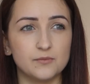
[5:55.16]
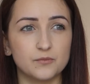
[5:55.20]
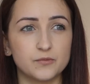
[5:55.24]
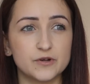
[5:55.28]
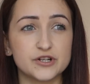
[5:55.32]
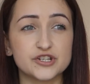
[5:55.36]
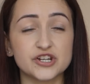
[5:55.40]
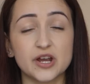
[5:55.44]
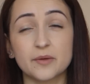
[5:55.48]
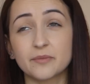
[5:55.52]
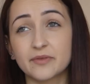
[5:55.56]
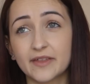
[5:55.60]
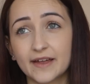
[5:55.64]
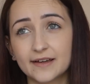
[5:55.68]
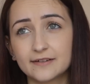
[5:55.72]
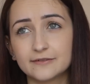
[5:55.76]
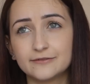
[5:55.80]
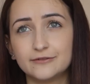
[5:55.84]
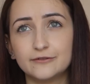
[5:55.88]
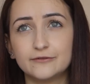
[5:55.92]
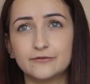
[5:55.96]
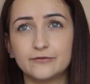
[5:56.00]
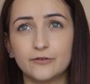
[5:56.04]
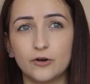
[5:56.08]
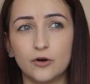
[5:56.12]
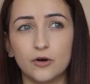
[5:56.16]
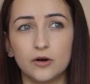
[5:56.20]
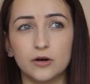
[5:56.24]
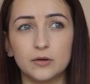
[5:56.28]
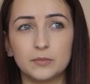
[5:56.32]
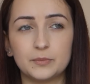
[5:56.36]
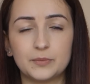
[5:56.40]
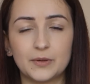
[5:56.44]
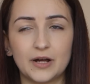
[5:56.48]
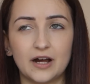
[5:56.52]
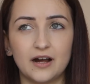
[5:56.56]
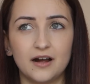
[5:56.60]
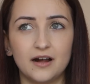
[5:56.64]
which I'm thankful for,
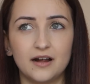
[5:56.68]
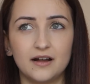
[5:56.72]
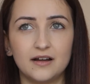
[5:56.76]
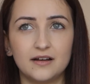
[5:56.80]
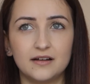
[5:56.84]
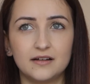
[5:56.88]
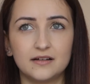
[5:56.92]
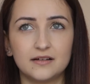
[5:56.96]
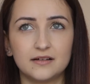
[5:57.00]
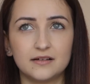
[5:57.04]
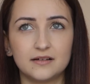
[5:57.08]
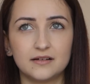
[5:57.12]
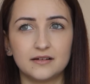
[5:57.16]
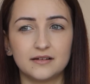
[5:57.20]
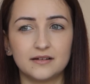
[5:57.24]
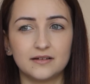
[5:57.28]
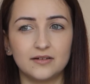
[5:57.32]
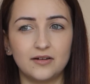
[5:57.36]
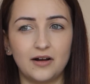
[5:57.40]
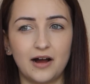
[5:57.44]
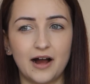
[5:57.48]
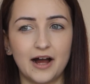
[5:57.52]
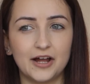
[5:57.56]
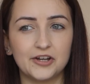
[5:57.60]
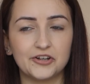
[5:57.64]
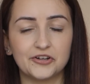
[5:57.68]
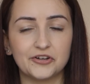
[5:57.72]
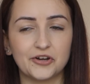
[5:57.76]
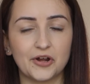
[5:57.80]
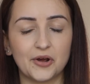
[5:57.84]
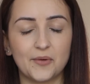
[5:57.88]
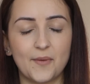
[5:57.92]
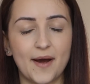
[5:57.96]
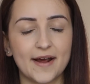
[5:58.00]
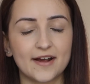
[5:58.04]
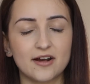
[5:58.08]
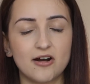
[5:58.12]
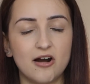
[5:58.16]
but I don't
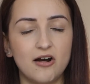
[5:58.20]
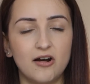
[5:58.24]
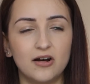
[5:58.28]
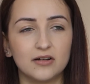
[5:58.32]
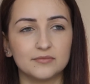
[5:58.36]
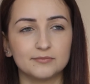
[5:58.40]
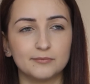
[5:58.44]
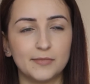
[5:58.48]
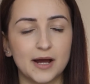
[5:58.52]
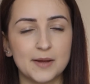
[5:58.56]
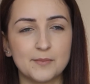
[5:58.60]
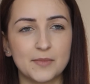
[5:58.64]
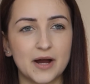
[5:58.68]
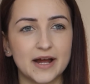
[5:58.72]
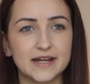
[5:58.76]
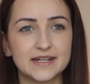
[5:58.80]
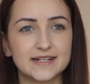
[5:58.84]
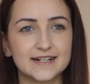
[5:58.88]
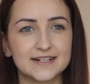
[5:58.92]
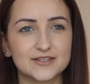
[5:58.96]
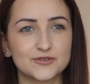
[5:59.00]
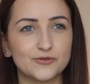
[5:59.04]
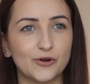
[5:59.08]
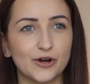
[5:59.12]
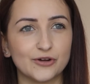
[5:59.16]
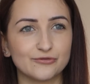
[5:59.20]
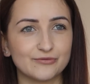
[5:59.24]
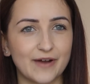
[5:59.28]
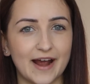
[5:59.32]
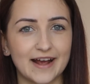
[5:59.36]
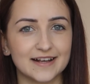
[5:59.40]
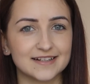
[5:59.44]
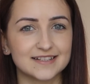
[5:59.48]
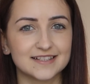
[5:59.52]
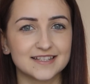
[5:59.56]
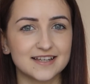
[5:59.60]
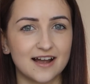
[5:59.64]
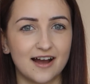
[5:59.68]
know, I can't, my mind is not at
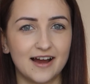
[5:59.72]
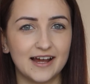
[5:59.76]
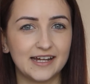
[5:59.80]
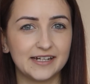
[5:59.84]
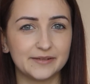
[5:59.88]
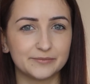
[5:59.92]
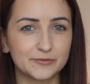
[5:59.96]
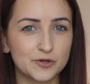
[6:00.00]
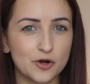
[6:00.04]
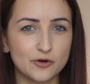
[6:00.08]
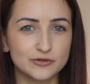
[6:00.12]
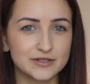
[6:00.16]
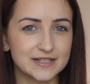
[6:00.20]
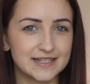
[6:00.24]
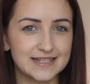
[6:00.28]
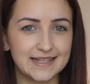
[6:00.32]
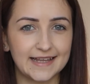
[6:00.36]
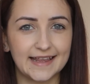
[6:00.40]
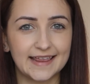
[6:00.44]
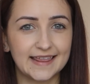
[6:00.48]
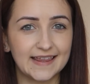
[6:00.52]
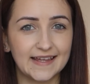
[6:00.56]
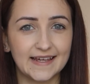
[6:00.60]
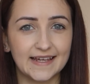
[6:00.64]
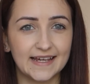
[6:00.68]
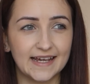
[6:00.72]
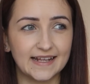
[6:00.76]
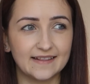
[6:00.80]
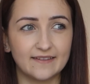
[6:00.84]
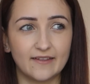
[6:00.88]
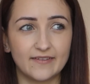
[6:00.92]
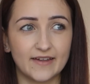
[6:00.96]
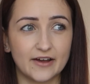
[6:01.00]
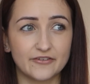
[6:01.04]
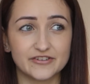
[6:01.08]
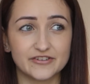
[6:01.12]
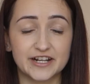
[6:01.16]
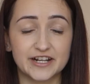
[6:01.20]
rest. I am constantly thinking
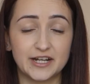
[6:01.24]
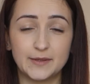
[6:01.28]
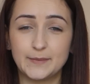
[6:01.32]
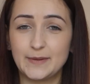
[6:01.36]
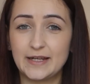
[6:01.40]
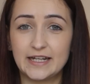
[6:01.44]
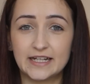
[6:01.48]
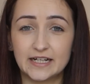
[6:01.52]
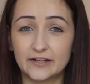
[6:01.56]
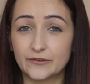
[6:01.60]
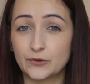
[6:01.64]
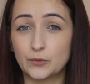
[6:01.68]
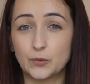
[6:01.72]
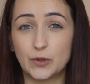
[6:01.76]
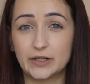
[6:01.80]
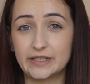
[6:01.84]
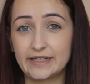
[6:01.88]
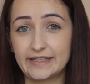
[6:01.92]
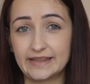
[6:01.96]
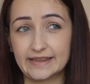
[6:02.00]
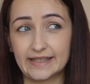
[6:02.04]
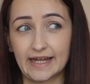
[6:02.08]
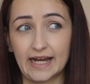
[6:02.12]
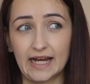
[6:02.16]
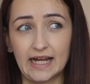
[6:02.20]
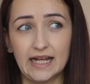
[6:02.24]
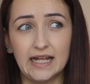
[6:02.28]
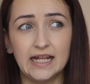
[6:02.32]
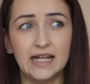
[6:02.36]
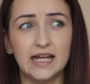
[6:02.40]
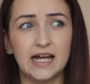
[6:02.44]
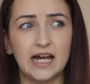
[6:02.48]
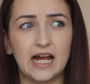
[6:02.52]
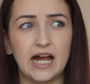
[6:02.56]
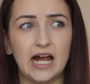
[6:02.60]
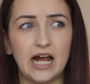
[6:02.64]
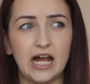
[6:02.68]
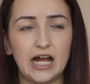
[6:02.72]
that going to be another one in there.
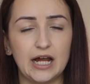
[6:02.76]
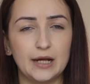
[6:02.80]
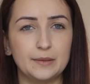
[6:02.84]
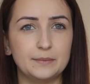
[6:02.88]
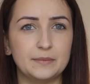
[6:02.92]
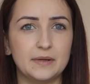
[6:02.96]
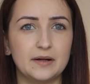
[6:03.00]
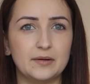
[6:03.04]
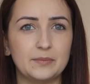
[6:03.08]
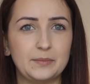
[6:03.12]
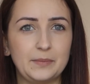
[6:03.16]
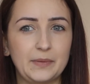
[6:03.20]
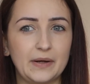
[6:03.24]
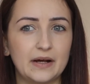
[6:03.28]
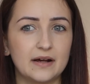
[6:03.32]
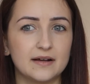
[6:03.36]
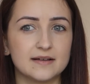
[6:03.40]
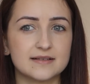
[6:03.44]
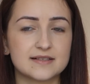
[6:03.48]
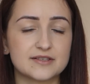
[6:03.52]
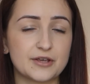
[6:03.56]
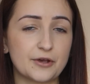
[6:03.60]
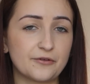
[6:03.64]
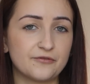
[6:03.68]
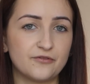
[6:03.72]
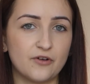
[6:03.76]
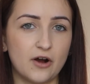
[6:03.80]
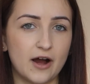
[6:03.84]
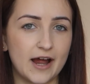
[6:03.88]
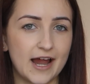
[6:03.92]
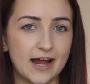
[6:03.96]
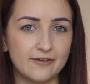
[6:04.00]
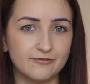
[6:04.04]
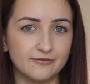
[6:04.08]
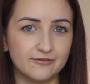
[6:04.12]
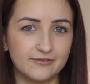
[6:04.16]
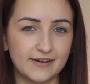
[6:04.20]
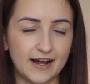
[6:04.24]
But so far I
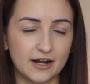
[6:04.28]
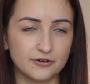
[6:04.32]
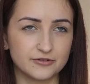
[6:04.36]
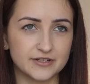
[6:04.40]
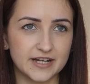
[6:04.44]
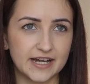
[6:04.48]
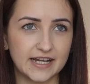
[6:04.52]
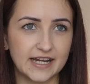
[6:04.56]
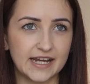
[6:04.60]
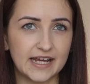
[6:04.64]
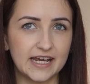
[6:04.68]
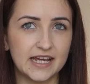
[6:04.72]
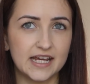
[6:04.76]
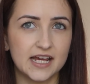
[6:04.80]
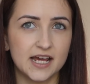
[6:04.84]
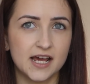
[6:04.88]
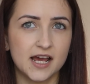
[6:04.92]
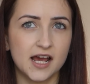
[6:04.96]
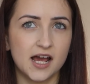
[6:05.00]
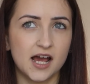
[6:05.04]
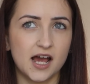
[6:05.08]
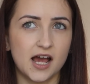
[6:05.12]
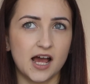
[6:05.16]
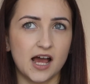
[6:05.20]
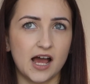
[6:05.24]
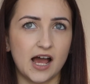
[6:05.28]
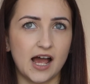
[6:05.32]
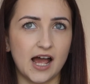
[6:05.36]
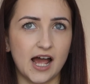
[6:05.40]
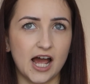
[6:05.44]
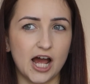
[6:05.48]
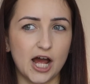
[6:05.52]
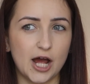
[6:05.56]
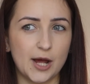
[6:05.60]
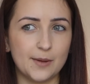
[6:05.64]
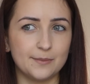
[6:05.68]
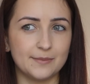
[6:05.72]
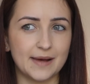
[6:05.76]
haven't found any.
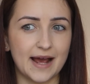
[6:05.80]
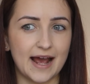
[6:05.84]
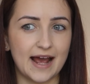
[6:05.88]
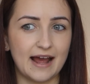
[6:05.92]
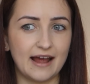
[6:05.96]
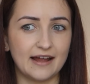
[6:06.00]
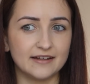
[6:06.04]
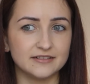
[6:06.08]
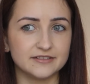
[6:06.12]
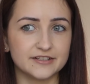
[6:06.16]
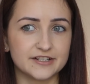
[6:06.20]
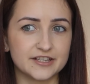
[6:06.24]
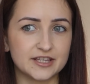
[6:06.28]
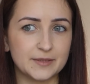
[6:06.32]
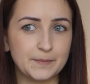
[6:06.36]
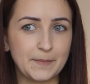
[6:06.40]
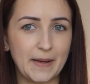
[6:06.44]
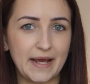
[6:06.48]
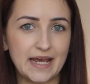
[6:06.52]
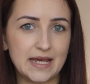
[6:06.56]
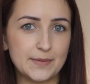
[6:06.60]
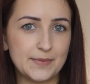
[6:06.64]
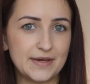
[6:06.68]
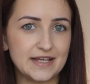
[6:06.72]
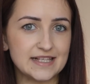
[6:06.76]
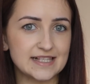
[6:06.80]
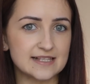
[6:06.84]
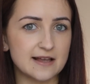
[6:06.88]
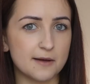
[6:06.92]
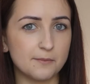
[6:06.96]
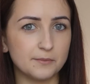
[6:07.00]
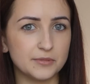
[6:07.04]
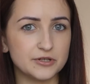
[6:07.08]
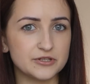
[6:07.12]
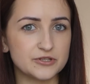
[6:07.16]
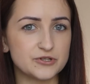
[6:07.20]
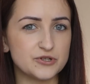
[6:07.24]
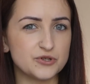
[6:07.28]
And the babies'
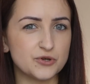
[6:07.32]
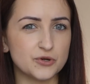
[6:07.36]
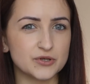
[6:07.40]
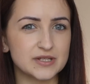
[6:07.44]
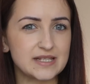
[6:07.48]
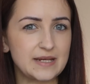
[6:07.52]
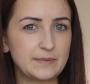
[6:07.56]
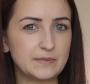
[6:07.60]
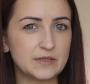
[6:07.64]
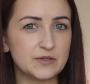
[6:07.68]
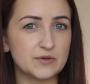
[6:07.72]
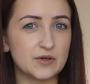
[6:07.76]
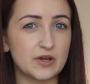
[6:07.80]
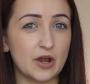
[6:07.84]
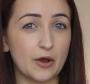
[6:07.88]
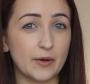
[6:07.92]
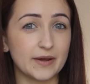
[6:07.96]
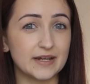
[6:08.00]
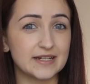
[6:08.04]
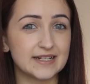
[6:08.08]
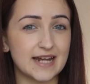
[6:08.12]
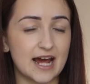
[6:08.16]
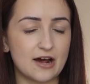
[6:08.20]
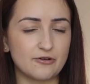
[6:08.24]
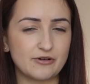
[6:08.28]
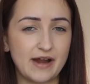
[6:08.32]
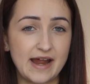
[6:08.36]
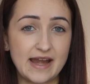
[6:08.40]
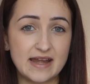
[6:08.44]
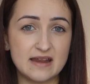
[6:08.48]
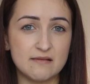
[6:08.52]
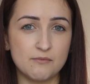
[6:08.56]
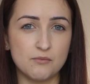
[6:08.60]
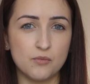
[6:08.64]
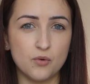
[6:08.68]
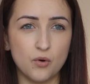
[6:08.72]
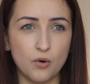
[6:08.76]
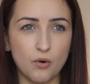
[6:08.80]
numbers do not seem to be going down
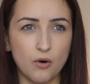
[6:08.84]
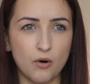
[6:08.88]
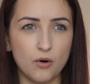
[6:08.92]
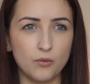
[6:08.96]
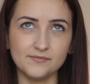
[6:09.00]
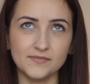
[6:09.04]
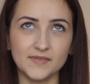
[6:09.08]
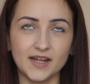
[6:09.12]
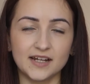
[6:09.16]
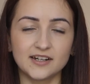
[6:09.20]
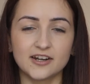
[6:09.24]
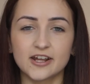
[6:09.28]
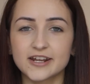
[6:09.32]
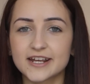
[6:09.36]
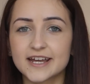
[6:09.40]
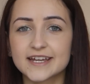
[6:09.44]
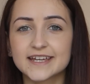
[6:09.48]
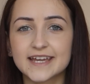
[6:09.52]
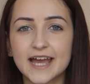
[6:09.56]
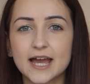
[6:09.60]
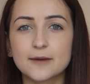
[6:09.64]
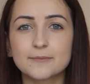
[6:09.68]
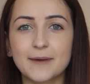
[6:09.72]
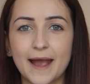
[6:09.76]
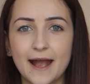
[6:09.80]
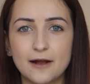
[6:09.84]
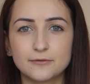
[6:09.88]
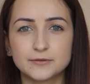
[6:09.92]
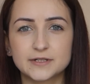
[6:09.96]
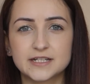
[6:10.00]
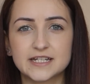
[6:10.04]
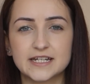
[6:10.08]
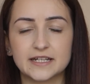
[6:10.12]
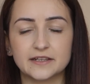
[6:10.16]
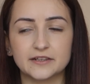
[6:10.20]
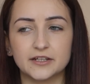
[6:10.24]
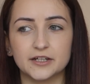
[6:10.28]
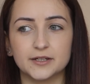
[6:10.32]
anymore. Like, I kept
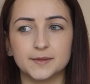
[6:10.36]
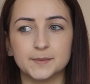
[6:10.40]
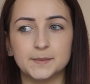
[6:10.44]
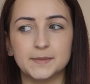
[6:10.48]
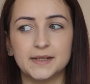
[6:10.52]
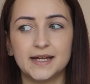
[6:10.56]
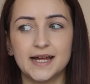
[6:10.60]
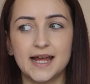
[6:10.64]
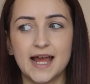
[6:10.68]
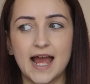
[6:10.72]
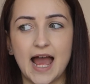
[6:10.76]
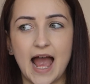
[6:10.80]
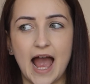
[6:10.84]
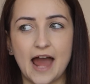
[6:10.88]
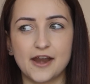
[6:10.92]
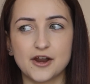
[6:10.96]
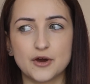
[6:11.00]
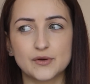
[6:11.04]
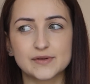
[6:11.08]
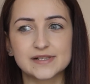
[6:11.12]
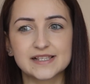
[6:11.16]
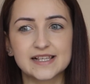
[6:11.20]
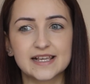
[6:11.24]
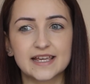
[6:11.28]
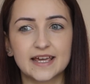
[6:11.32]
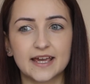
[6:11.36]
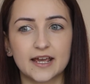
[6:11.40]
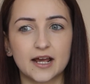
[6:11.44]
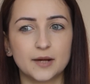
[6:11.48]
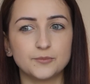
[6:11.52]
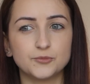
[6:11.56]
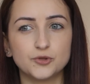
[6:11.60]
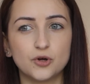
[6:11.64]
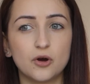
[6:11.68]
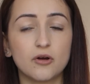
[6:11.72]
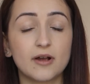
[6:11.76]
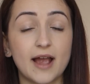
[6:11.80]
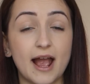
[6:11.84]
counting them, and I was thinking
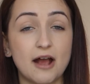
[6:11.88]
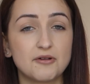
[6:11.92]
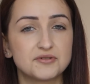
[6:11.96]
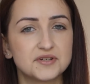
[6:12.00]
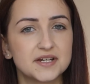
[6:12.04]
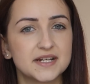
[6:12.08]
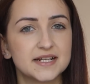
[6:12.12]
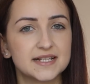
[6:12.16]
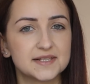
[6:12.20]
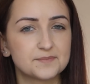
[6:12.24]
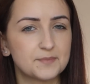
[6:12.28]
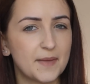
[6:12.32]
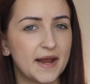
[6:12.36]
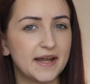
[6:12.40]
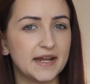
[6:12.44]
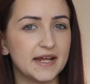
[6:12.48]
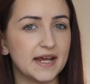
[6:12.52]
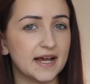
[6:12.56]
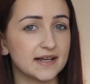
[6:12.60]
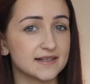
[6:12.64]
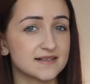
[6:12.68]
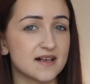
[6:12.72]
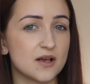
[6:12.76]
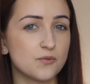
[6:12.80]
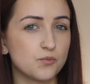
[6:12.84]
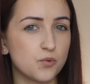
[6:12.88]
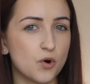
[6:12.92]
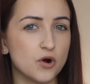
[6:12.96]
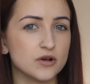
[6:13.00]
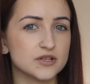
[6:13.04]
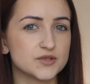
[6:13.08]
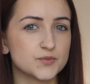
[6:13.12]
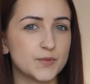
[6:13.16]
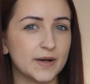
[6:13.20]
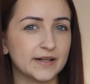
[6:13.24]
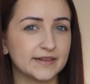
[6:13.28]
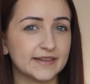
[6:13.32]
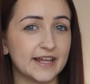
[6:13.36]
I'm not counting as many as I
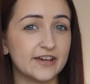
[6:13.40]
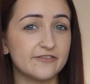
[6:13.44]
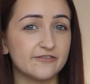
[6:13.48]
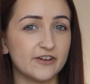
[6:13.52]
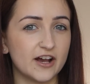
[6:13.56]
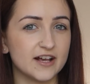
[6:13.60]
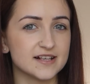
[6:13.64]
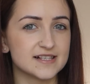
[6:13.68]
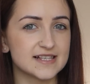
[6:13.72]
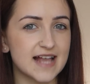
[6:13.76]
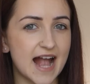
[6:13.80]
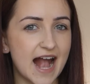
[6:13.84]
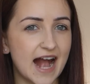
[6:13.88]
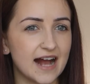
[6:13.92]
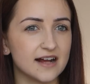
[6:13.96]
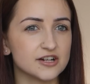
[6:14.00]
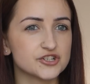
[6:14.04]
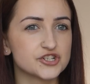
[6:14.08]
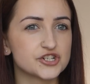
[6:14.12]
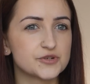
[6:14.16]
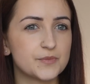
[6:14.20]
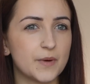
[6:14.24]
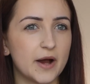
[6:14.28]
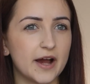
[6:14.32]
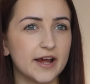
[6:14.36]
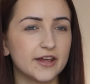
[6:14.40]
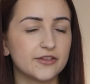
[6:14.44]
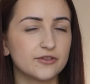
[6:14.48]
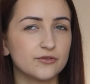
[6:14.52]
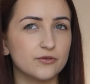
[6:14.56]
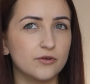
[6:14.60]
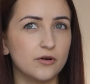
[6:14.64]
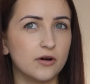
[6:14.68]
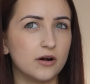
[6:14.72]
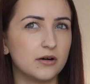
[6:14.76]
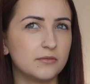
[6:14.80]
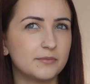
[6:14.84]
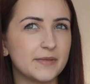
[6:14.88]
was when they first hatched, but I
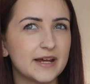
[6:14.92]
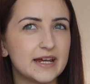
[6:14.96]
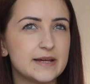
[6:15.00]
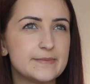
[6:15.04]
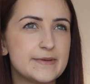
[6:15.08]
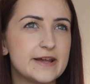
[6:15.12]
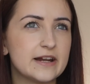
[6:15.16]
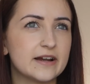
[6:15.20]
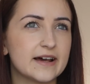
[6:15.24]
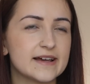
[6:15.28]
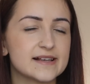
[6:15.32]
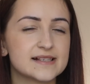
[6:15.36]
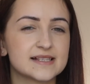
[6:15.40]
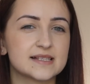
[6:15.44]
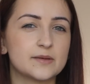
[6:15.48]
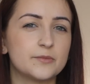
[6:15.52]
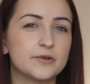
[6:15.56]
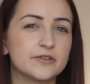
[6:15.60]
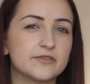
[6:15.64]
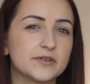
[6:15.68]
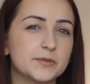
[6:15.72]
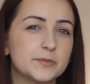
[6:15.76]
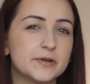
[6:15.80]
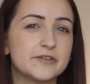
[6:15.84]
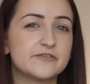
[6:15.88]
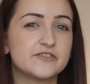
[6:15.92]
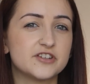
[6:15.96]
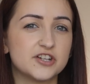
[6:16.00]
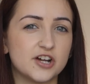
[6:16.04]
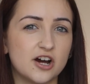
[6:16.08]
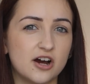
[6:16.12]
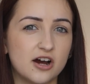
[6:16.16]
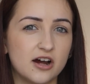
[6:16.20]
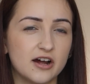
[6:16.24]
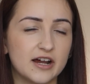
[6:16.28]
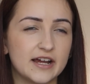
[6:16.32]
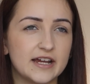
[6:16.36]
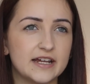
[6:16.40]
thought, oh, maybe like some of them have
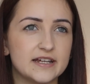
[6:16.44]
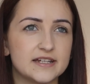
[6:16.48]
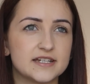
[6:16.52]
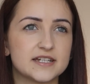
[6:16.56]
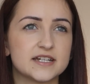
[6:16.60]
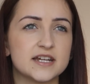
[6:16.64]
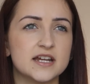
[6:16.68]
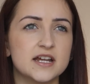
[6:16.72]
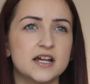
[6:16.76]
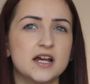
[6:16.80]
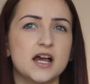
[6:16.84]
died,